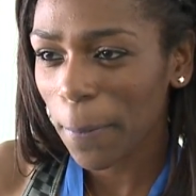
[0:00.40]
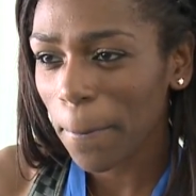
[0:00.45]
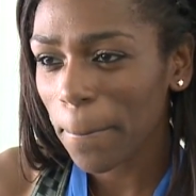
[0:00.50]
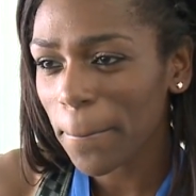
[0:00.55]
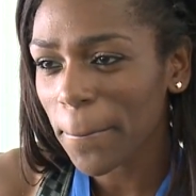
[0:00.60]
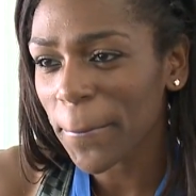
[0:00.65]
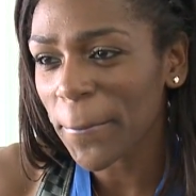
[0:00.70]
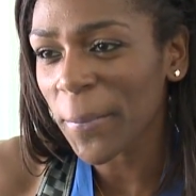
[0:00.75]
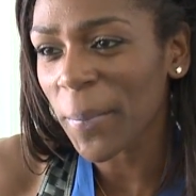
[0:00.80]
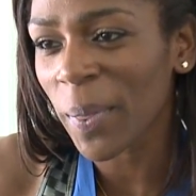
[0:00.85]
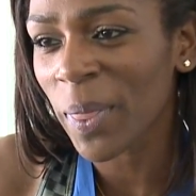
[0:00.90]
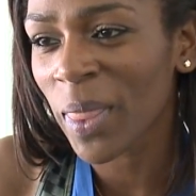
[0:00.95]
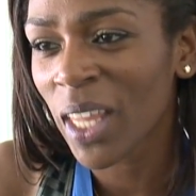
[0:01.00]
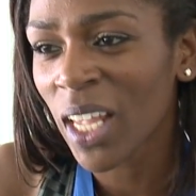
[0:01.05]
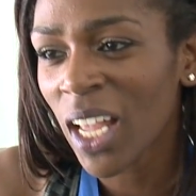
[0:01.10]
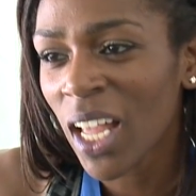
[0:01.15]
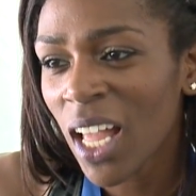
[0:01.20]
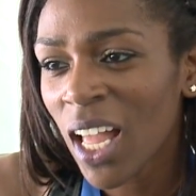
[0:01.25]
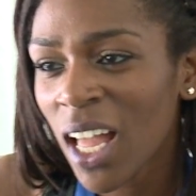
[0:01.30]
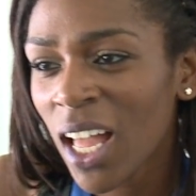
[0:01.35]
race went? Was
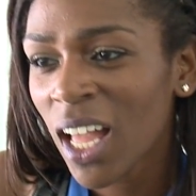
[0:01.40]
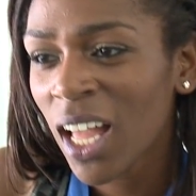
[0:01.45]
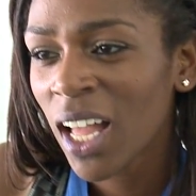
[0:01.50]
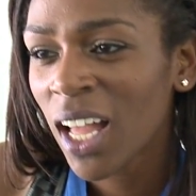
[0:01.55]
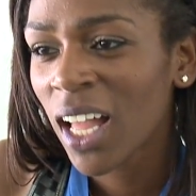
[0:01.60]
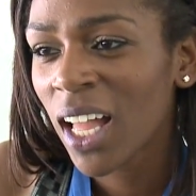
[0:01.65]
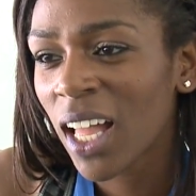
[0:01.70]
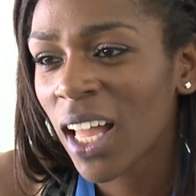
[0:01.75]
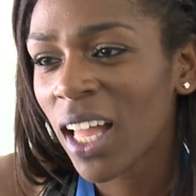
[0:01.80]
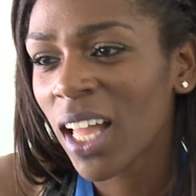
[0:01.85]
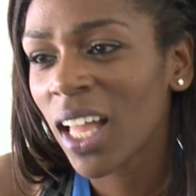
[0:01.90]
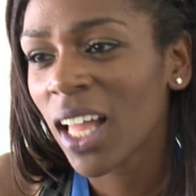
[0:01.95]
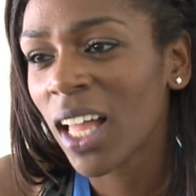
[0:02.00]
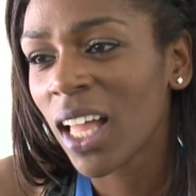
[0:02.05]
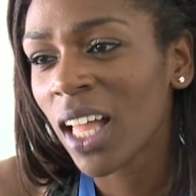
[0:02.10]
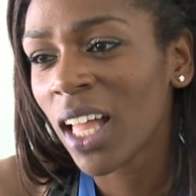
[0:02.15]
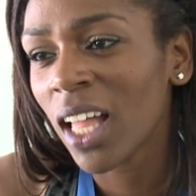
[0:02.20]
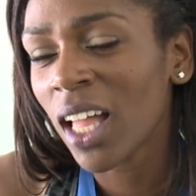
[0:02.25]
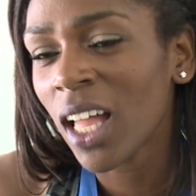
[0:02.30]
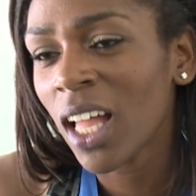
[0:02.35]
it about what you expected?
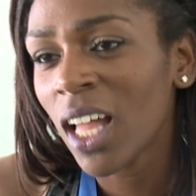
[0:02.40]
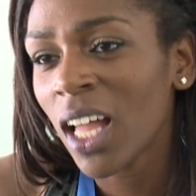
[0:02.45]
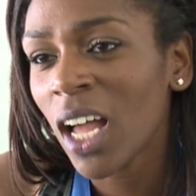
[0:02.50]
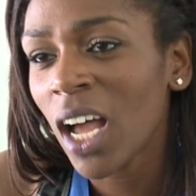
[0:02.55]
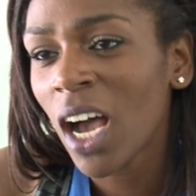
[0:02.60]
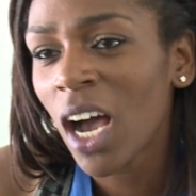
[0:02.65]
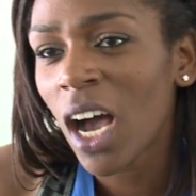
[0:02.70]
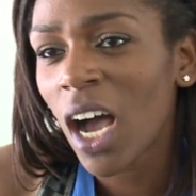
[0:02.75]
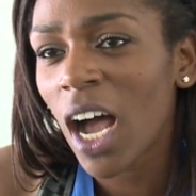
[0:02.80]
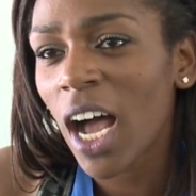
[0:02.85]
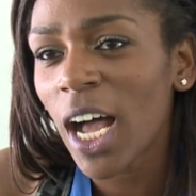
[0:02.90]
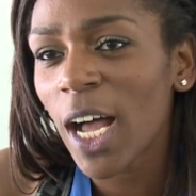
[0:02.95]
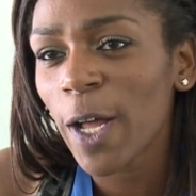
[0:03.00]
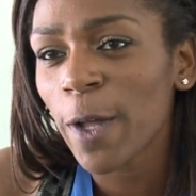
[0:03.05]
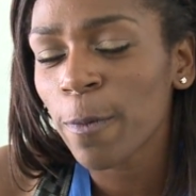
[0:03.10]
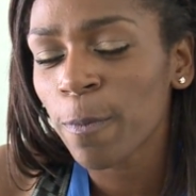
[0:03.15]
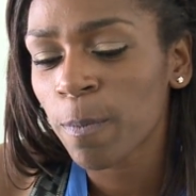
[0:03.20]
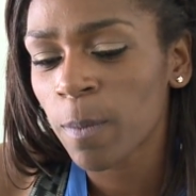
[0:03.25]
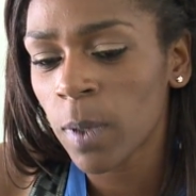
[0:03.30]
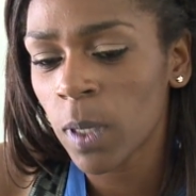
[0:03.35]

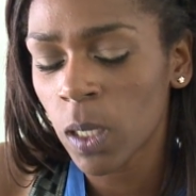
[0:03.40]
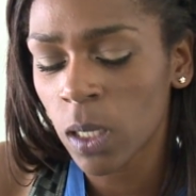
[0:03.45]
Um,